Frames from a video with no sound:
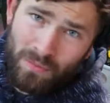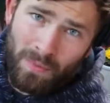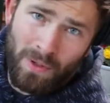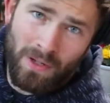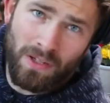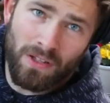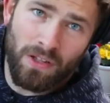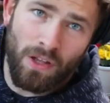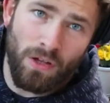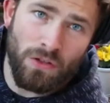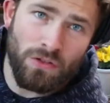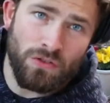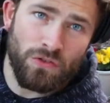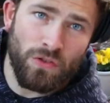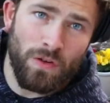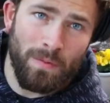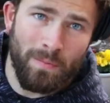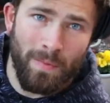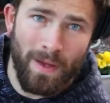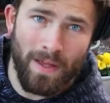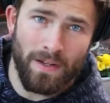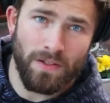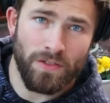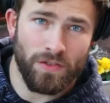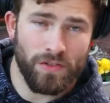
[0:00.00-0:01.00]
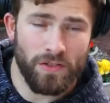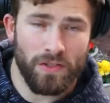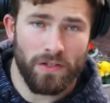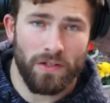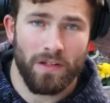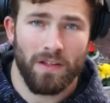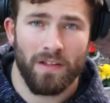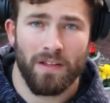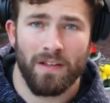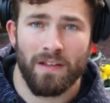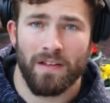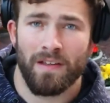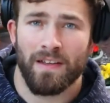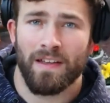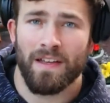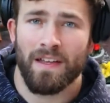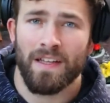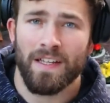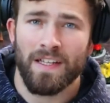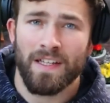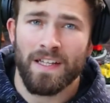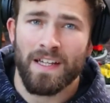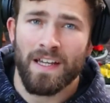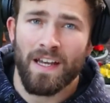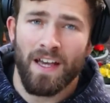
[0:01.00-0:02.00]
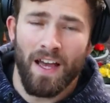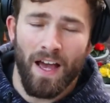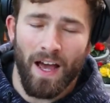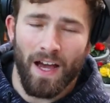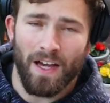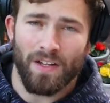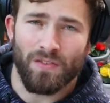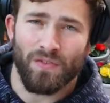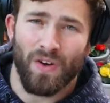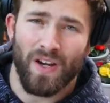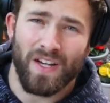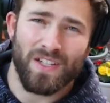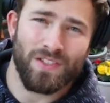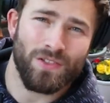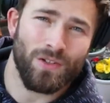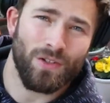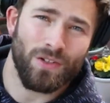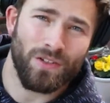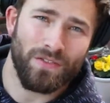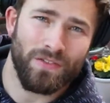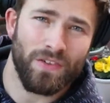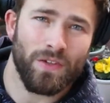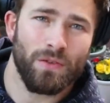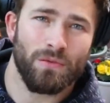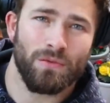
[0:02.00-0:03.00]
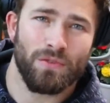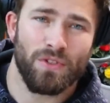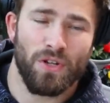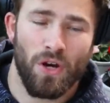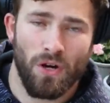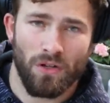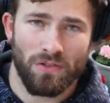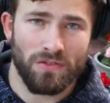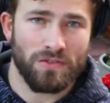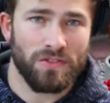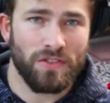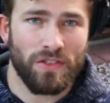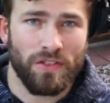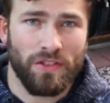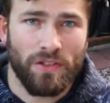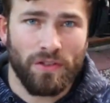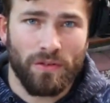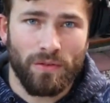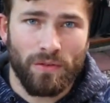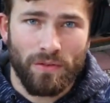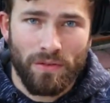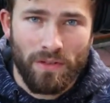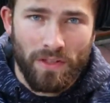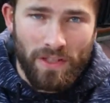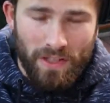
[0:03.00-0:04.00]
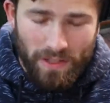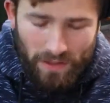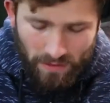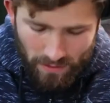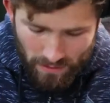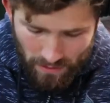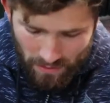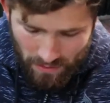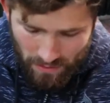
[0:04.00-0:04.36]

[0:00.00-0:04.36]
my close grip bench, I advise all of you not to do the